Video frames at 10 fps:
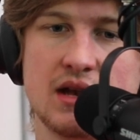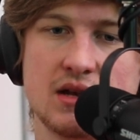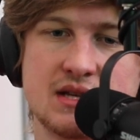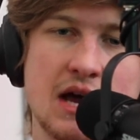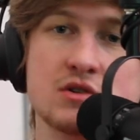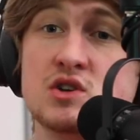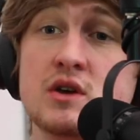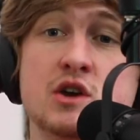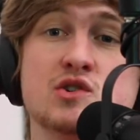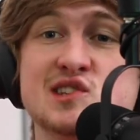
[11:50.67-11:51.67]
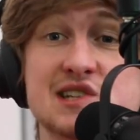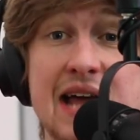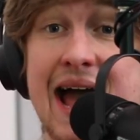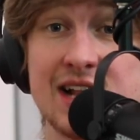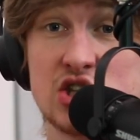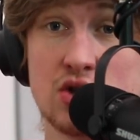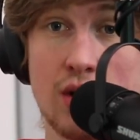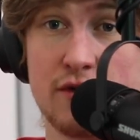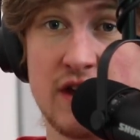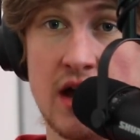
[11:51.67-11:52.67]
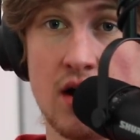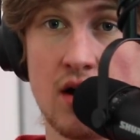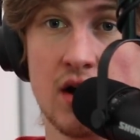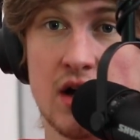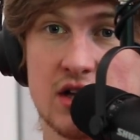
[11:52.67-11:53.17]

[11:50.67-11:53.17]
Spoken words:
it tells you like your stats throughout the year.